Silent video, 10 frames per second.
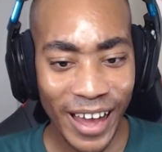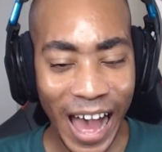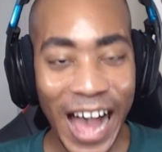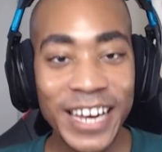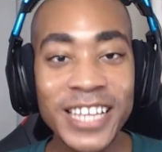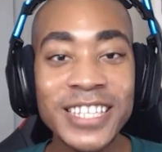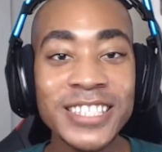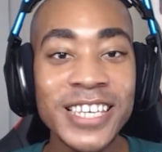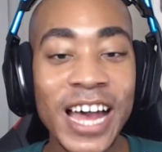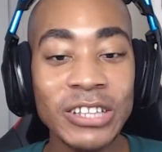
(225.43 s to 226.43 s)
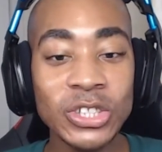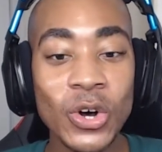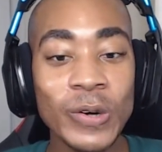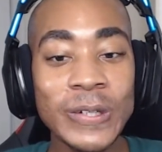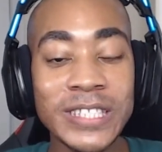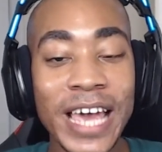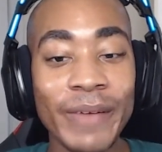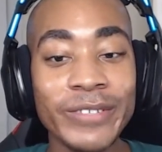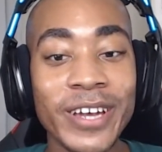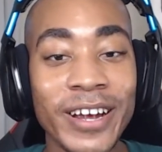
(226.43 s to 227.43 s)
I need to see how Toru
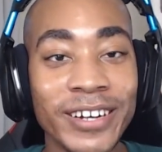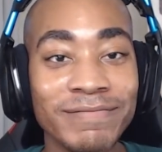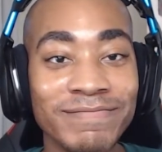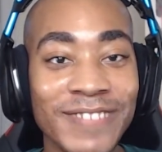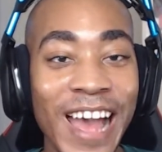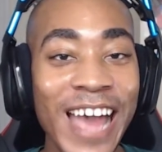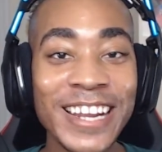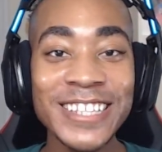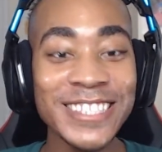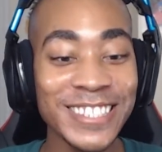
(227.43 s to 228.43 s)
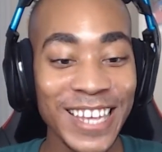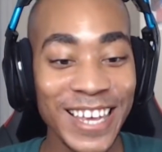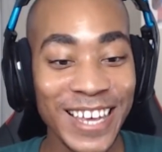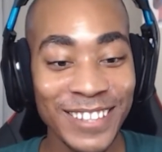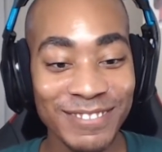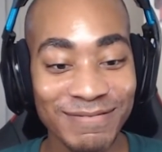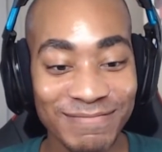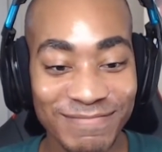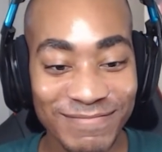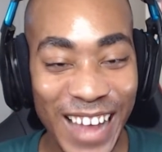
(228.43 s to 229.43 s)
saves her. I need to see it.
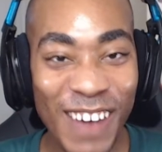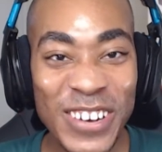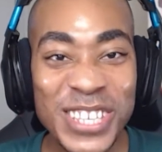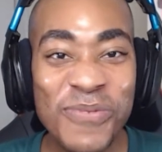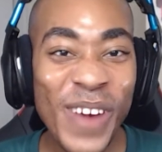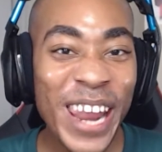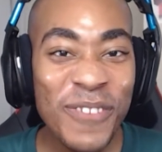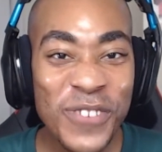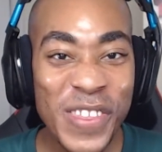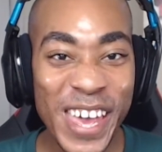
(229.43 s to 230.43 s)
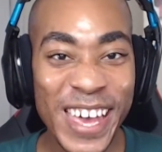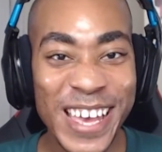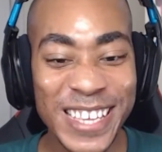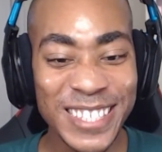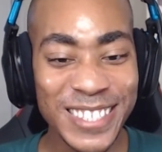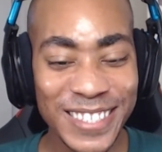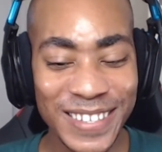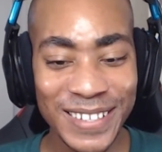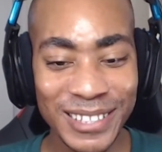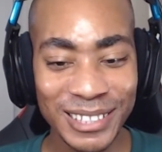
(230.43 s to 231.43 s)
I wasn't ready for this.
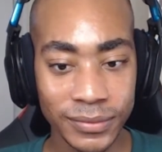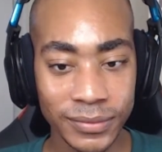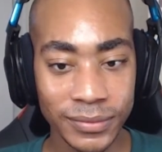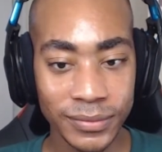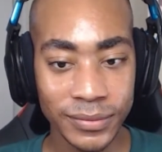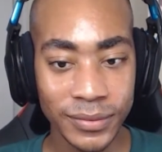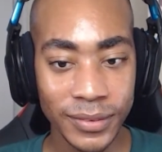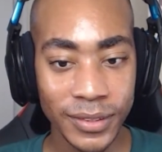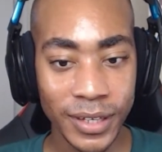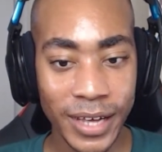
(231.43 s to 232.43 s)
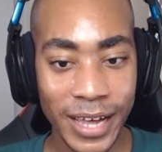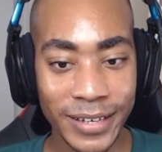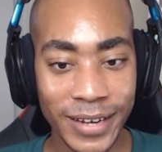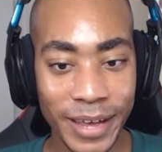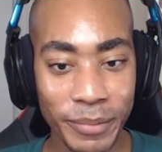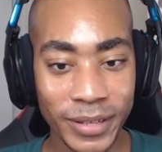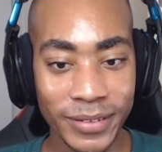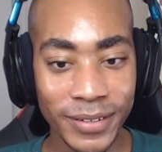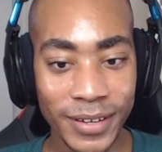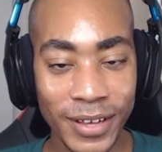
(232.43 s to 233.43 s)
God damn
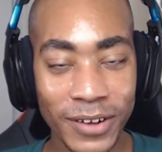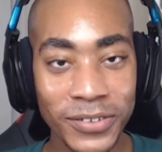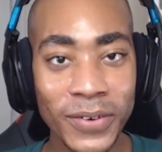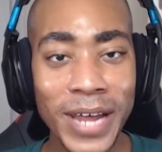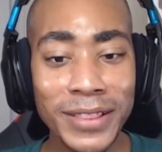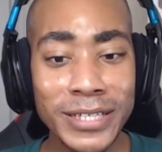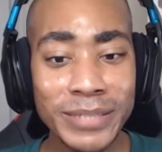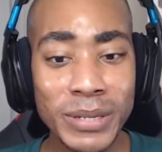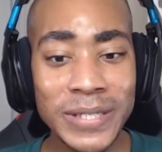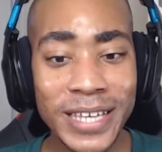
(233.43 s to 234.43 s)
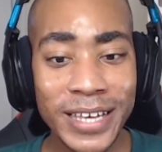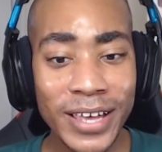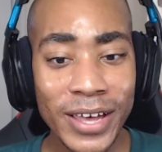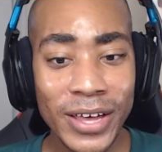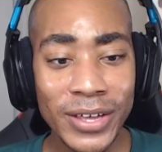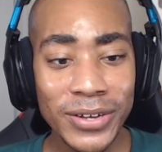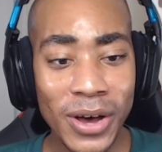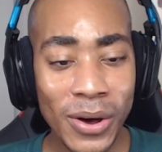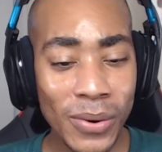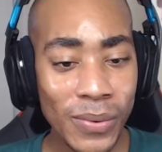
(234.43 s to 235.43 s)
it. Oh no, not this music.
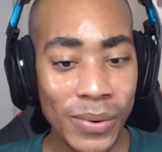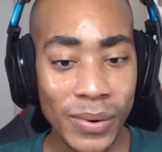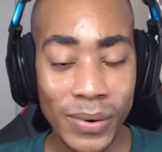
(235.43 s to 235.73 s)
No!